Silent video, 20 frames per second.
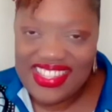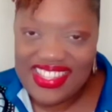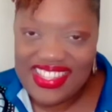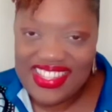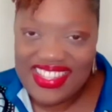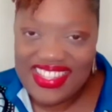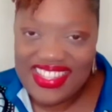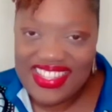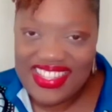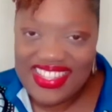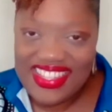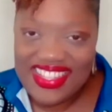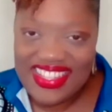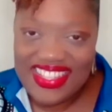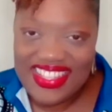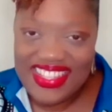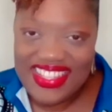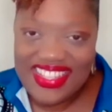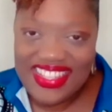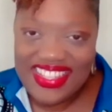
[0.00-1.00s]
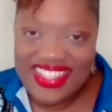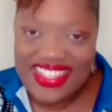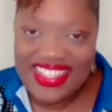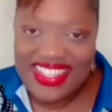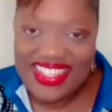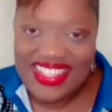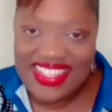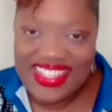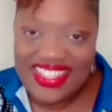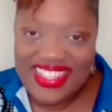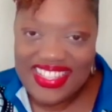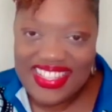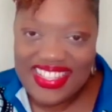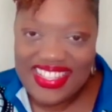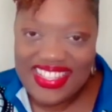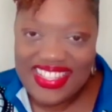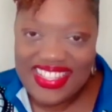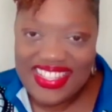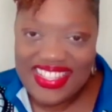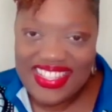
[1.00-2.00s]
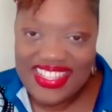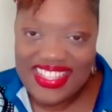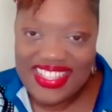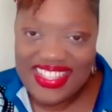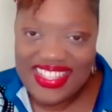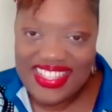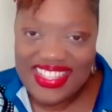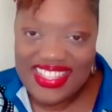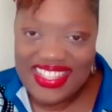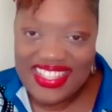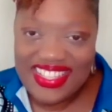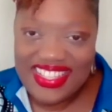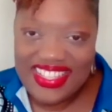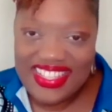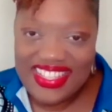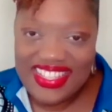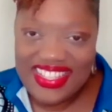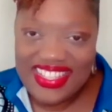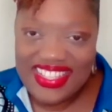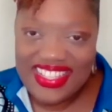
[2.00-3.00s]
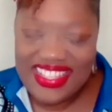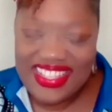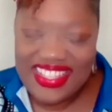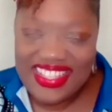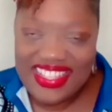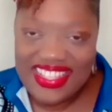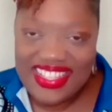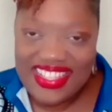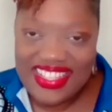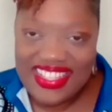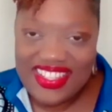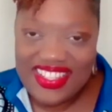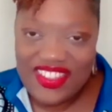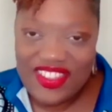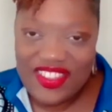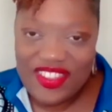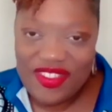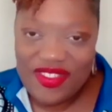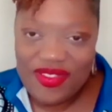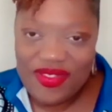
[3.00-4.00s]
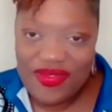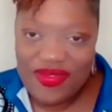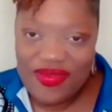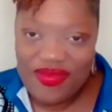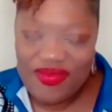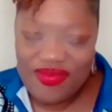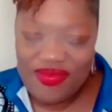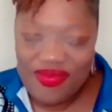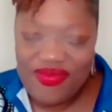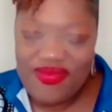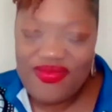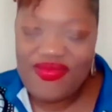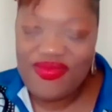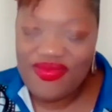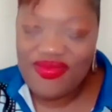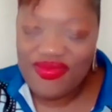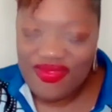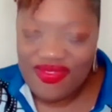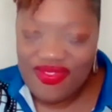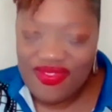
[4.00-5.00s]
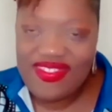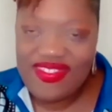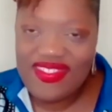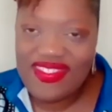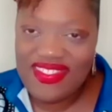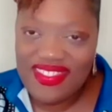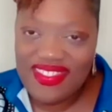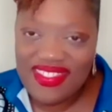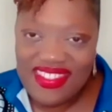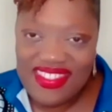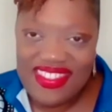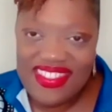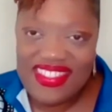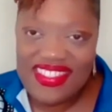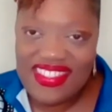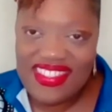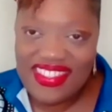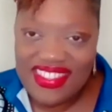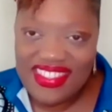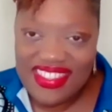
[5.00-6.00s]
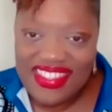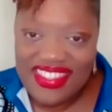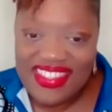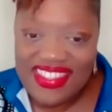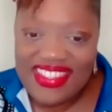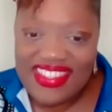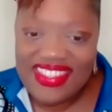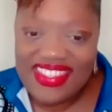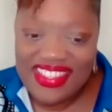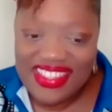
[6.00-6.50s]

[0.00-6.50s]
[no speech]